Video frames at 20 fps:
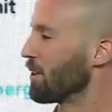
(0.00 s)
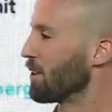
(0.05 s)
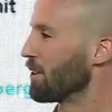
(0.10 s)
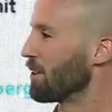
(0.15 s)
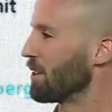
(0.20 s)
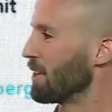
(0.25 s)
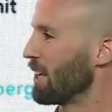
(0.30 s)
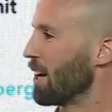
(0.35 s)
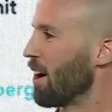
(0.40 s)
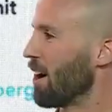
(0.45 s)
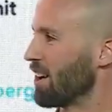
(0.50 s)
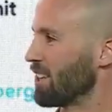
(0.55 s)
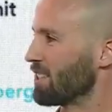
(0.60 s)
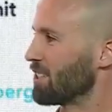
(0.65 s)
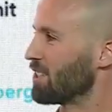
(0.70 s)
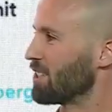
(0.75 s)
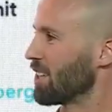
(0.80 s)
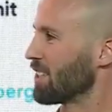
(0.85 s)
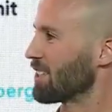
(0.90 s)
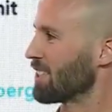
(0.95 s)
that the
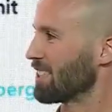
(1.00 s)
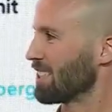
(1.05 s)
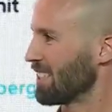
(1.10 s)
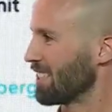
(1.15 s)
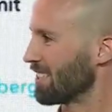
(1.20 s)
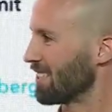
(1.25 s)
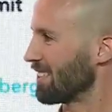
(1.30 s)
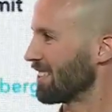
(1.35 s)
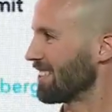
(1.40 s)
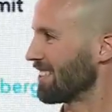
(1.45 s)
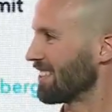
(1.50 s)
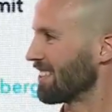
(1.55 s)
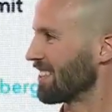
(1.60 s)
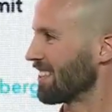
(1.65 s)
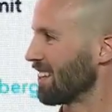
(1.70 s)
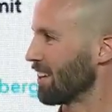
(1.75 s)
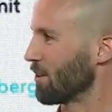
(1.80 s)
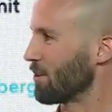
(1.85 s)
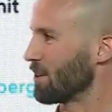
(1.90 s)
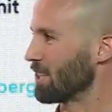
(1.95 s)
highest justices and
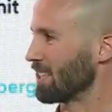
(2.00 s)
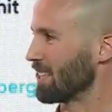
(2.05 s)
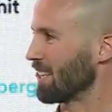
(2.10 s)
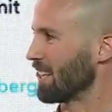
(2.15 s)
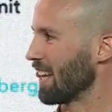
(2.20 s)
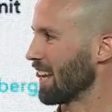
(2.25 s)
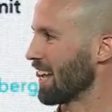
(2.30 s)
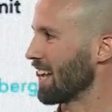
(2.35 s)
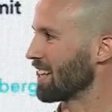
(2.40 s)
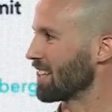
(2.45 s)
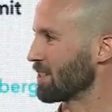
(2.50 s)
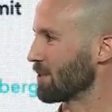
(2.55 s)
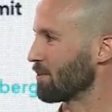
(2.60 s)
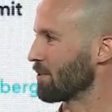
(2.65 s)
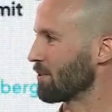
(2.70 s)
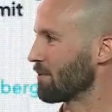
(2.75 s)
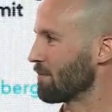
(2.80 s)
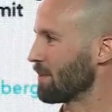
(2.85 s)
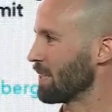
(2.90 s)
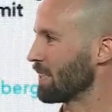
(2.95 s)
lawyers in the land
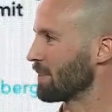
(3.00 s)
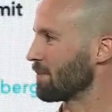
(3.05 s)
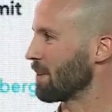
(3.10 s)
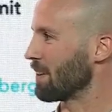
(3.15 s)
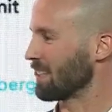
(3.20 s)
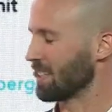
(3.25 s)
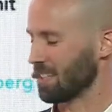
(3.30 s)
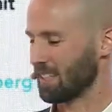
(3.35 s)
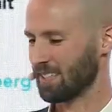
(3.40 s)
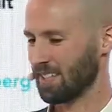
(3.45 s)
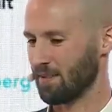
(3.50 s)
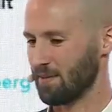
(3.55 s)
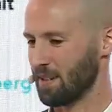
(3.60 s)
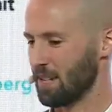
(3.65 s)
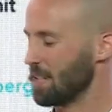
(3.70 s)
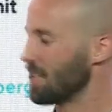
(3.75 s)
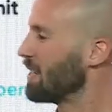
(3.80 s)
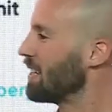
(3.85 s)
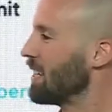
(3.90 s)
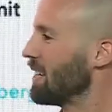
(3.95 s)
would have been spending so
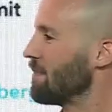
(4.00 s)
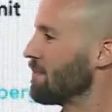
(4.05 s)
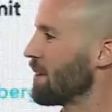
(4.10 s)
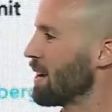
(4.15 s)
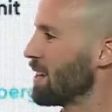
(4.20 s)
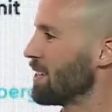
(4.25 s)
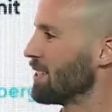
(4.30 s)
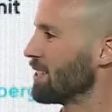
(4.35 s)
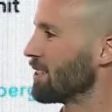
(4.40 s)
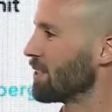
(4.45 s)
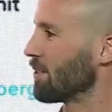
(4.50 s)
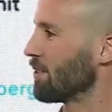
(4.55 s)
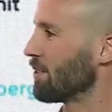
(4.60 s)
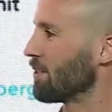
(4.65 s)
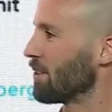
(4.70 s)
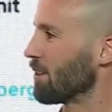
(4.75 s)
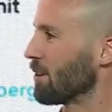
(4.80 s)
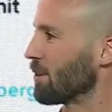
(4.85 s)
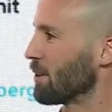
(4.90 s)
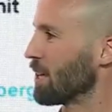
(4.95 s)
many pages
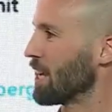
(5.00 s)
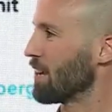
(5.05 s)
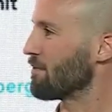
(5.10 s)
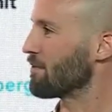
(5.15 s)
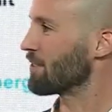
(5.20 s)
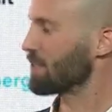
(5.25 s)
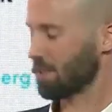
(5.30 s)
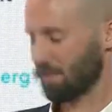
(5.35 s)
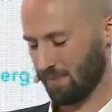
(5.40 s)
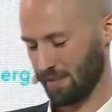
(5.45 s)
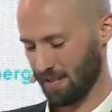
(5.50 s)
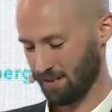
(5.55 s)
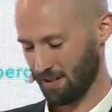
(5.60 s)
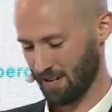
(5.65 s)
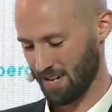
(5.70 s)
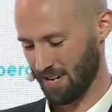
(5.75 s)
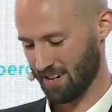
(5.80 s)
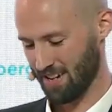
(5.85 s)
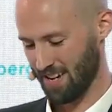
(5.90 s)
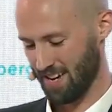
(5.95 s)
on GIFs? There we
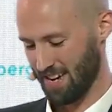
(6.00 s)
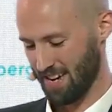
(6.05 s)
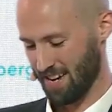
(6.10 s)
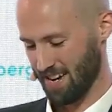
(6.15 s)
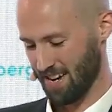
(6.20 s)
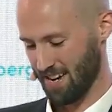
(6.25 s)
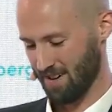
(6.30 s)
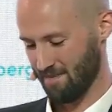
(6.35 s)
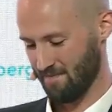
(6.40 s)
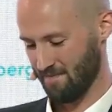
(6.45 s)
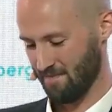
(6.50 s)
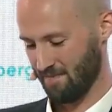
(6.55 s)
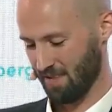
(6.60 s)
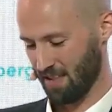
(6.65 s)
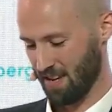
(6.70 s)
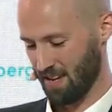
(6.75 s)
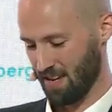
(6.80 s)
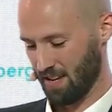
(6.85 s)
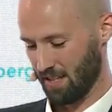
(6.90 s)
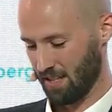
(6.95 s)
go.
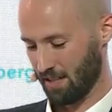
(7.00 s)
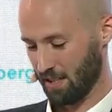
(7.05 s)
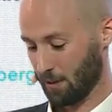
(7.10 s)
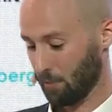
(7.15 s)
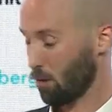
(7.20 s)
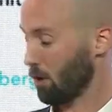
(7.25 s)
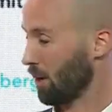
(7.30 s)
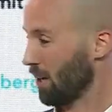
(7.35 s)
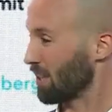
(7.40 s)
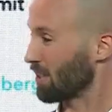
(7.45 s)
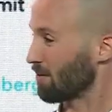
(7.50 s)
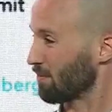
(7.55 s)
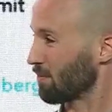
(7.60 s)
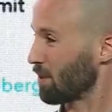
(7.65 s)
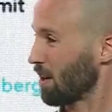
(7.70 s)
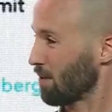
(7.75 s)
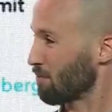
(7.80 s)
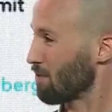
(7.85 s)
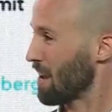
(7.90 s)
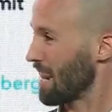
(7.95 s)
The spotlight's
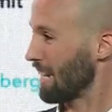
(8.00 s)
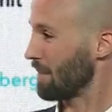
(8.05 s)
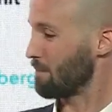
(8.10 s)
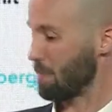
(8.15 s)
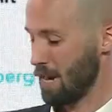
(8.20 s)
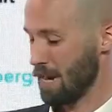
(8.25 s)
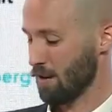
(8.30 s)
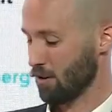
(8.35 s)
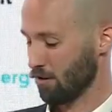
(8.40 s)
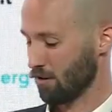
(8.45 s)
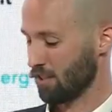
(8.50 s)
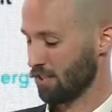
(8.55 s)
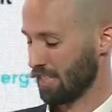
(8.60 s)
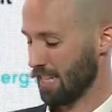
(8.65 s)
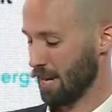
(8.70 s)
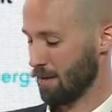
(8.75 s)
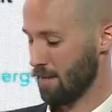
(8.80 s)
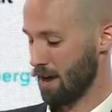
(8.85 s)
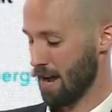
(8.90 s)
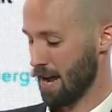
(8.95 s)
kind of rarely been on the
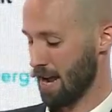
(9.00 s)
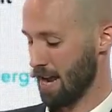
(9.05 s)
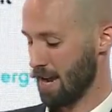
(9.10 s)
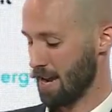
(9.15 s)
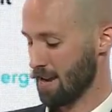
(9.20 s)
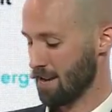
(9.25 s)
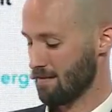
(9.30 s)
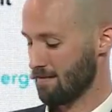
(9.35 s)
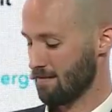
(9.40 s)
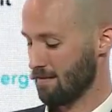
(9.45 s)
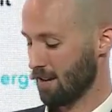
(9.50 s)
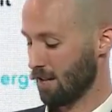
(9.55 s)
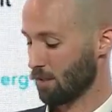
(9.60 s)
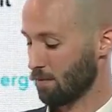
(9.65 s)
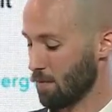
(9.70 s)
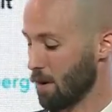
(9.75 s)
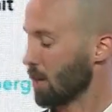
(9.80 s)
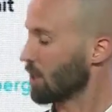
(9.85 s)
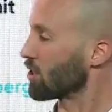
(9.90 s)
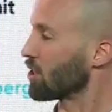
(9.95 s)
CMA
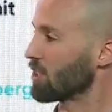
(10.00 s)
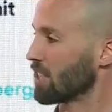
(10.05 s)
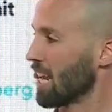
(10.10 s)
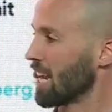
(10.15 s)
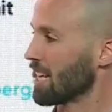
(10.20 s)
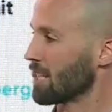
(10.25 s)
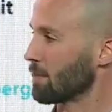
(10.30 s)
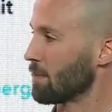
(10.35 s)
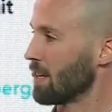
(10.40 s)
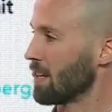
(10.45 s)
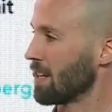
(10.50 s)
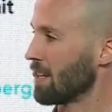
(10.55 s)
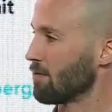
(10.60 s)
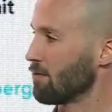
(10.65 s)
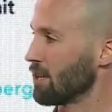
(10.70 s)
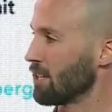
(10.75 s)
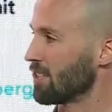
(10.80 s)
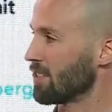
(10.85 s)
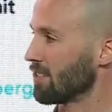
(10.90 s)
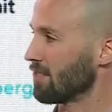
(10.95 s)
as much as it has been in
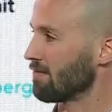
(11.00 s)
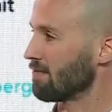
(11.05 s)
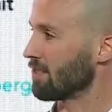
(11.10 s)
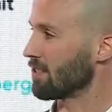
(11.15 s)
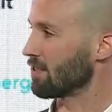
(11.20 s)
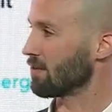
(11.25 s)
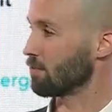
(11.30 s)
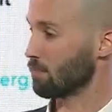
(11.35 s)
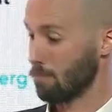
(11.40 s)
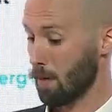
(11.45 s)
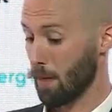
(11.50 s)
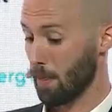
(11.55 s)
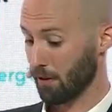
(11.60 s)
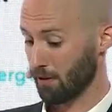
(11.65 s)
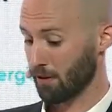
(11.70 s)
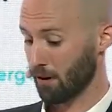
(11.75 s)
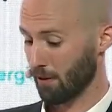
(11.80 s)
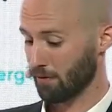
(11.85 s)
recent months